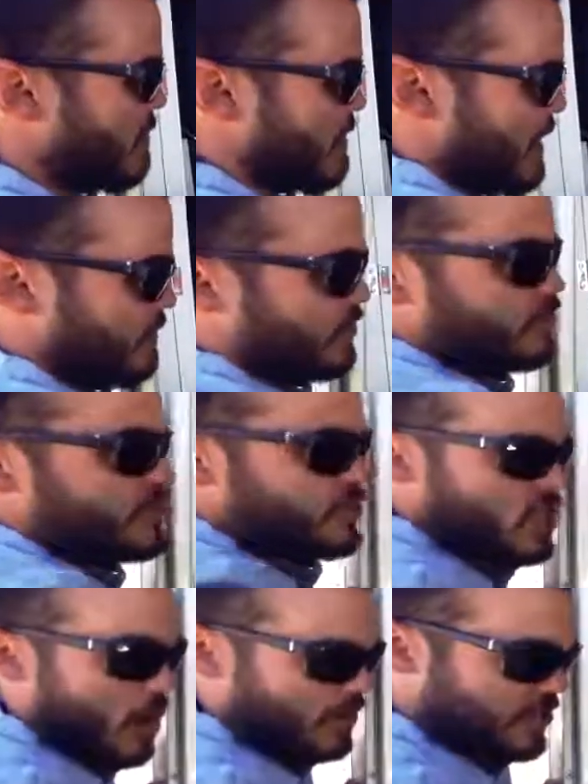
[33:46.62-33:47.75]
and then the
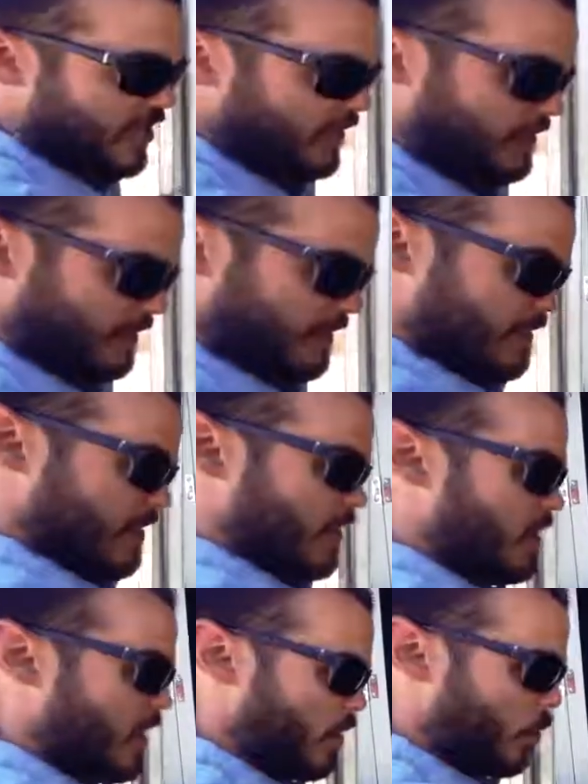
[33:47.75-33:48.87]
charging.
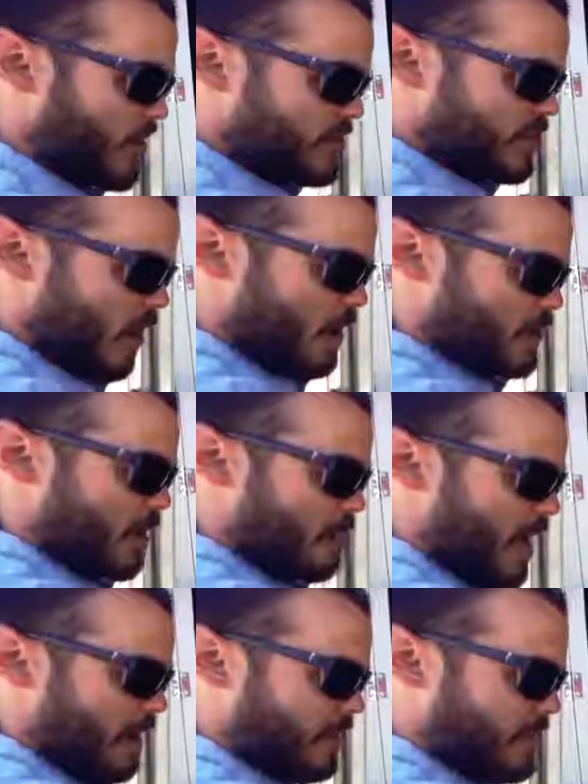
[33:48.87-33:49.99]
Uh, we charge our
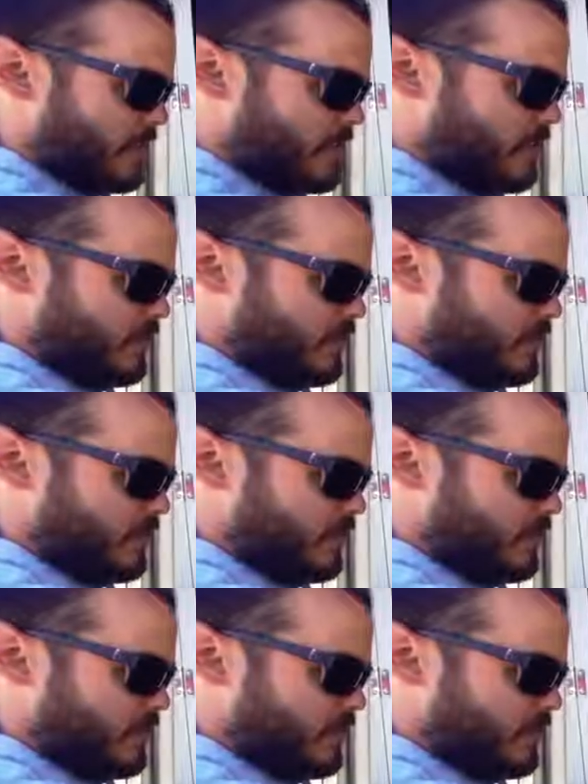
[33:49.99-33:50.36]
batteries